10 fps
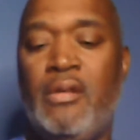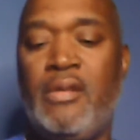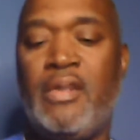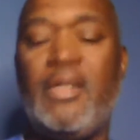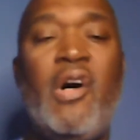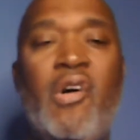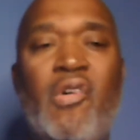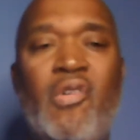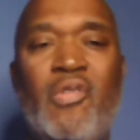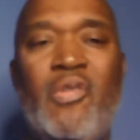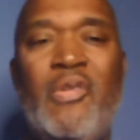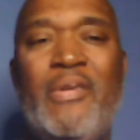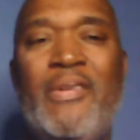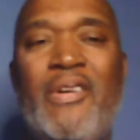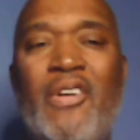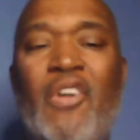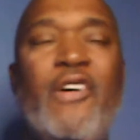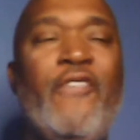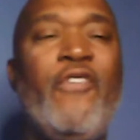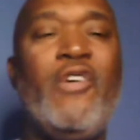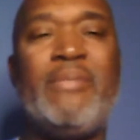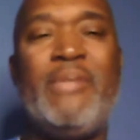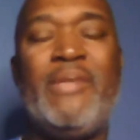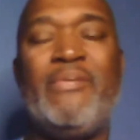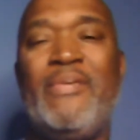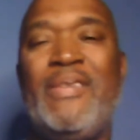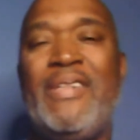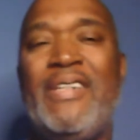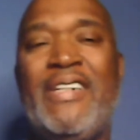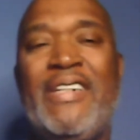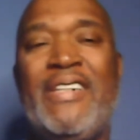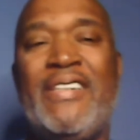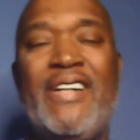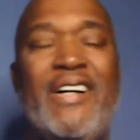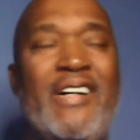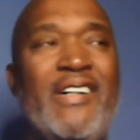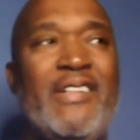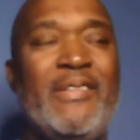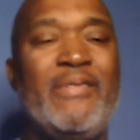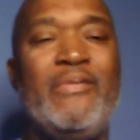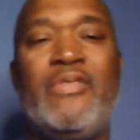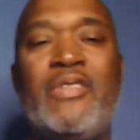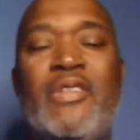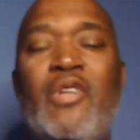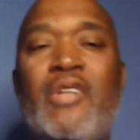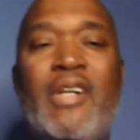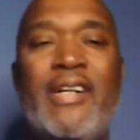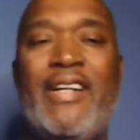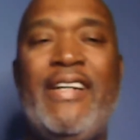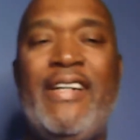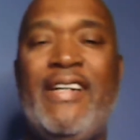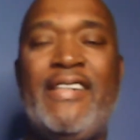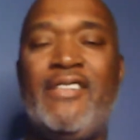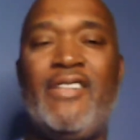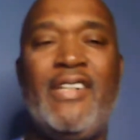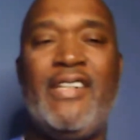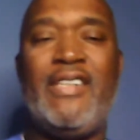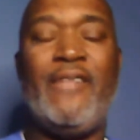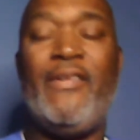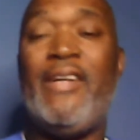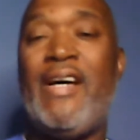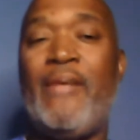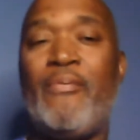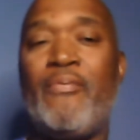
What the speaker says: to call law enforcement Ku Klux Klans and none of that stuff. I'm not.